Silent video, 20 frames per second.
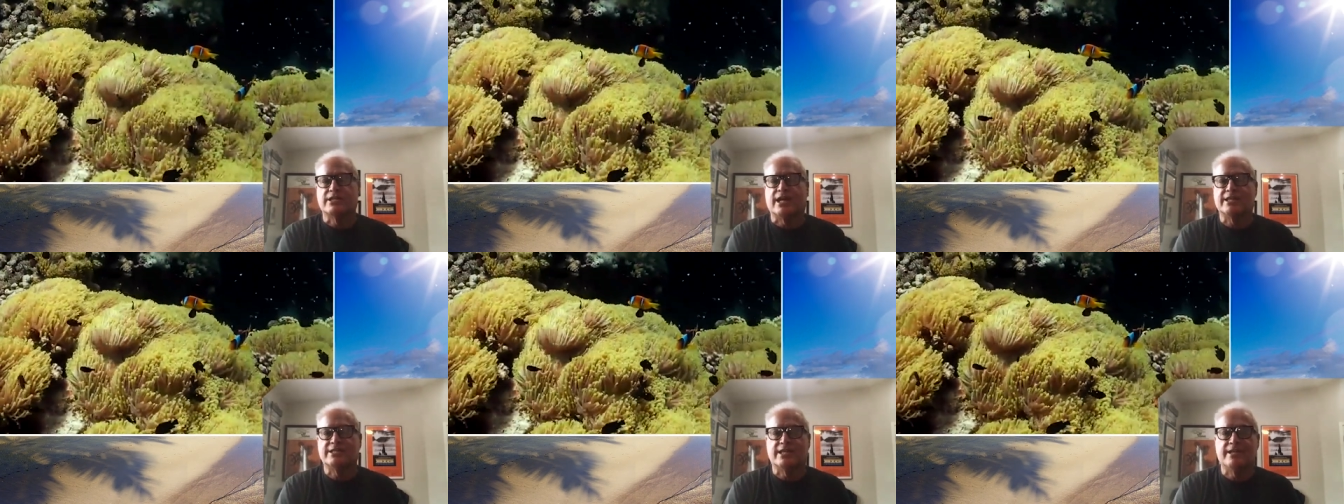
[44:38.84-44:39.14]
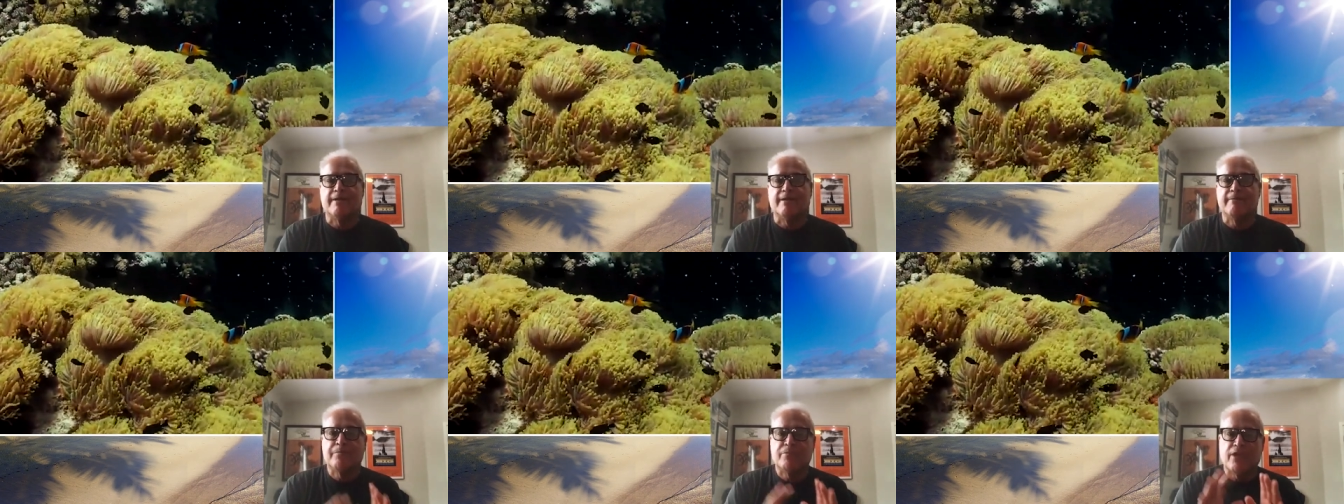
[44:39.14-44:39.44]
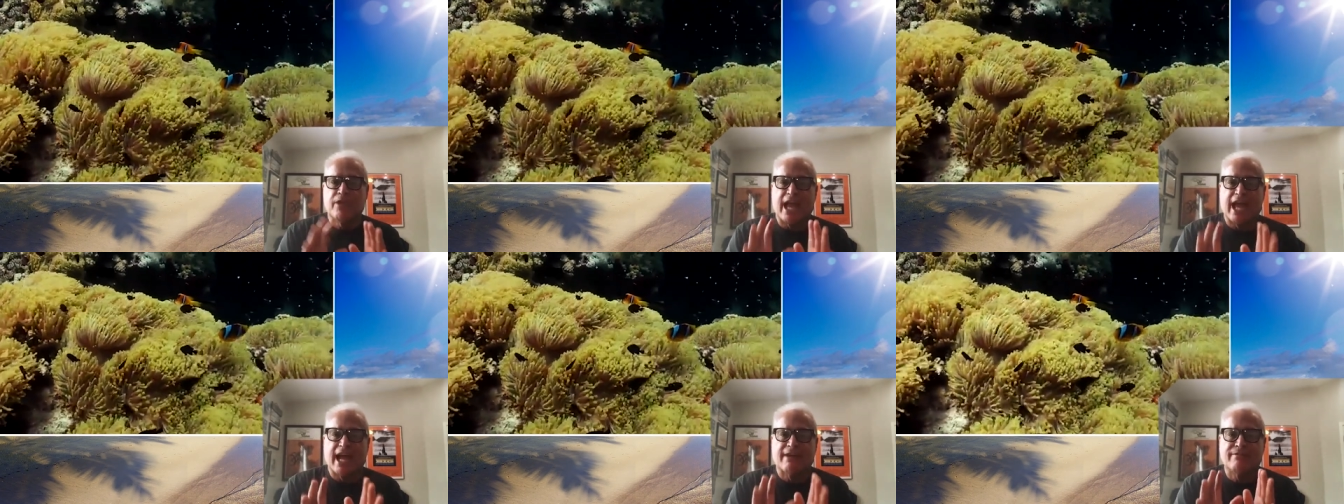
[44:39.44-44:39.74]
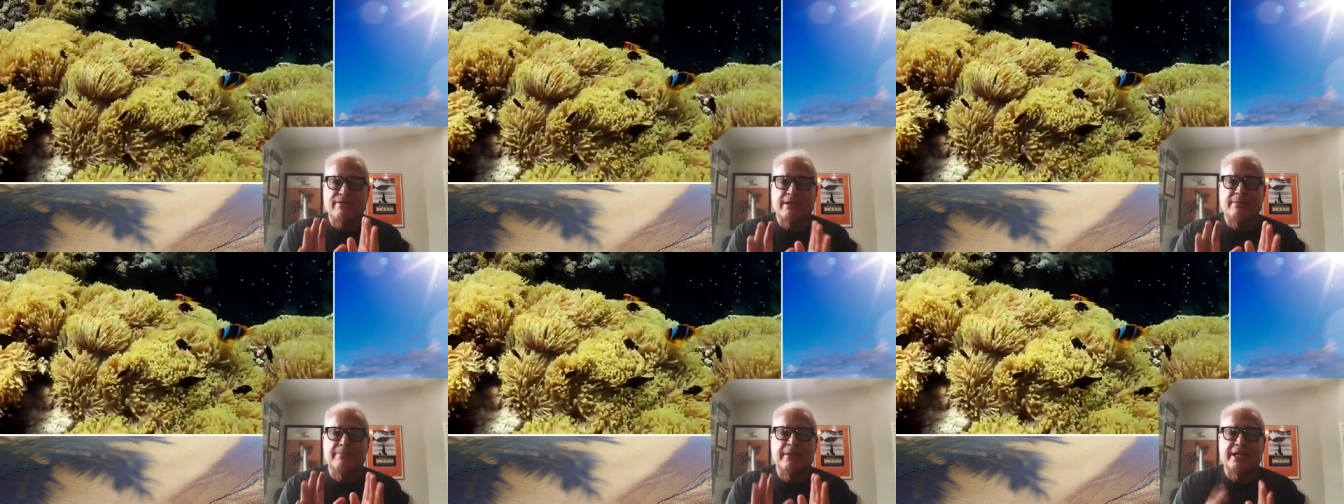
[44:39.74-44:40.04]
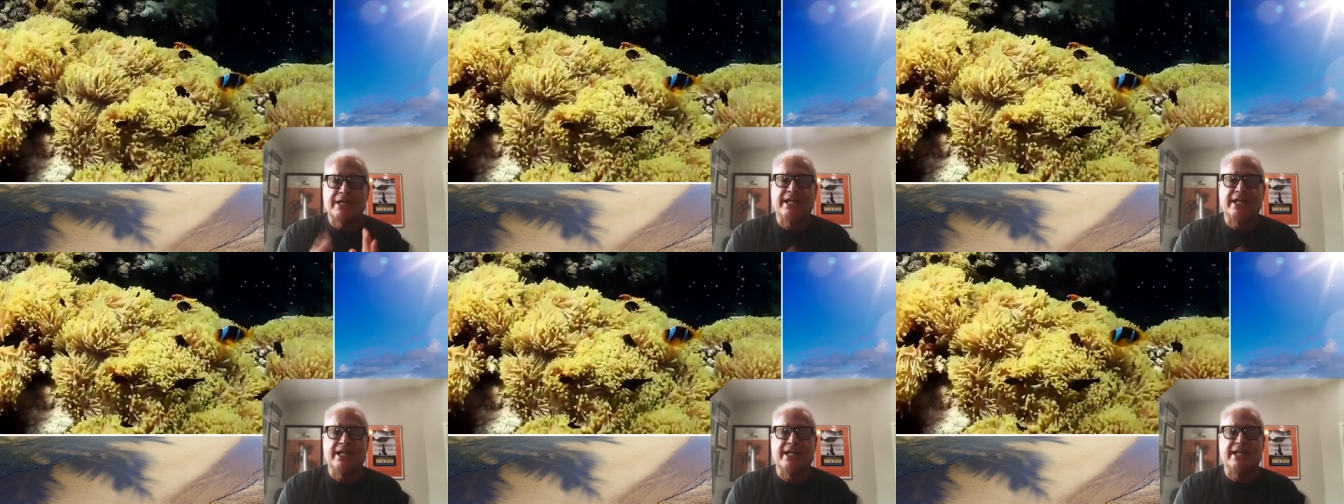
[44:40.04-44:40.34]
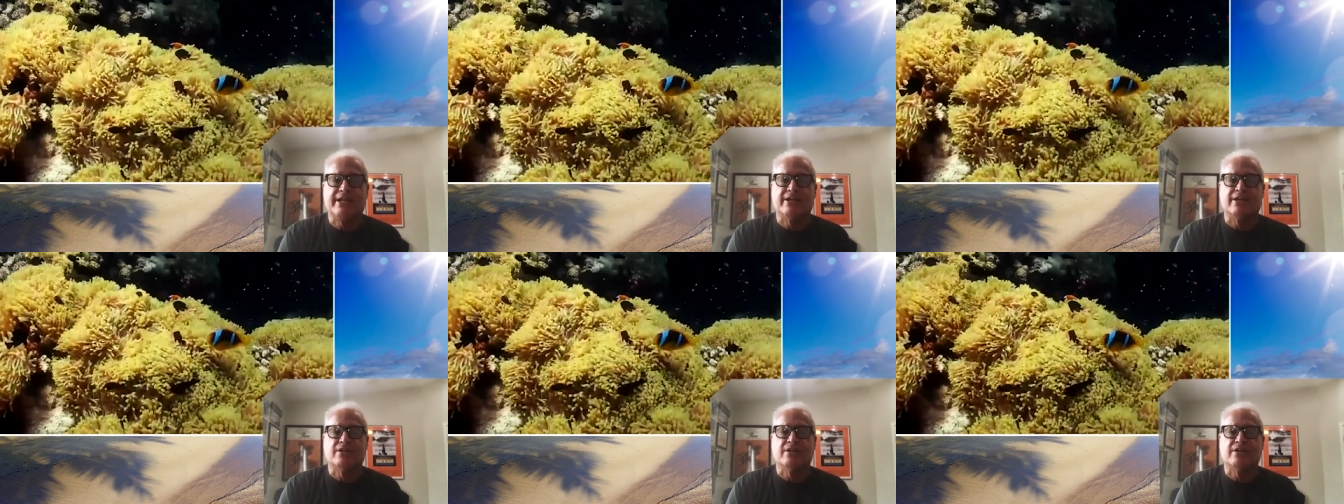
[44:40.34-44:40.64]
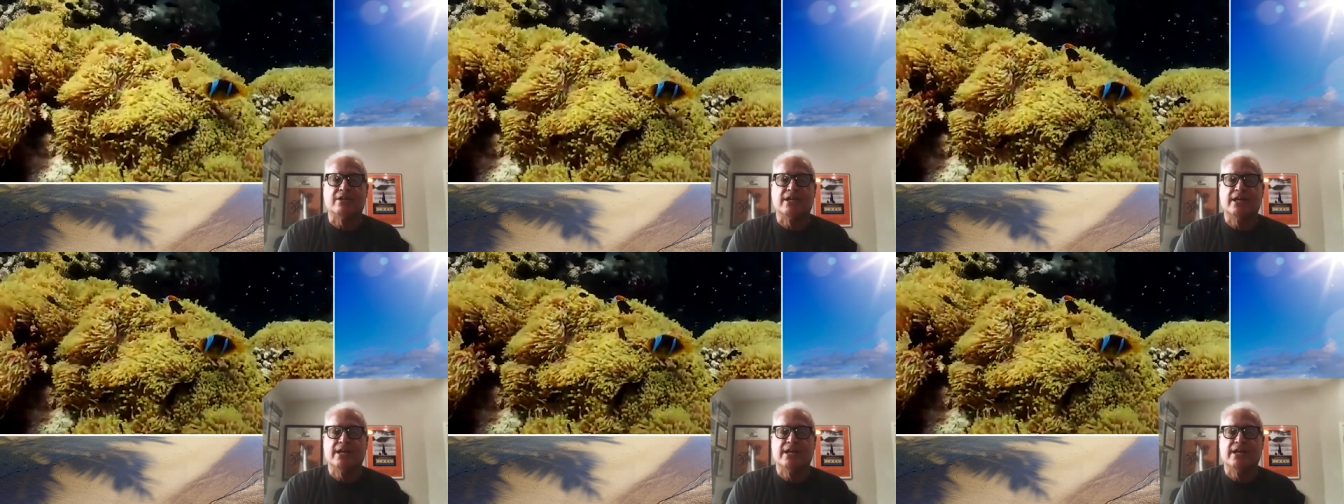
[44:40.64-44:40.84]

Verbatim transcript: I said, everybody here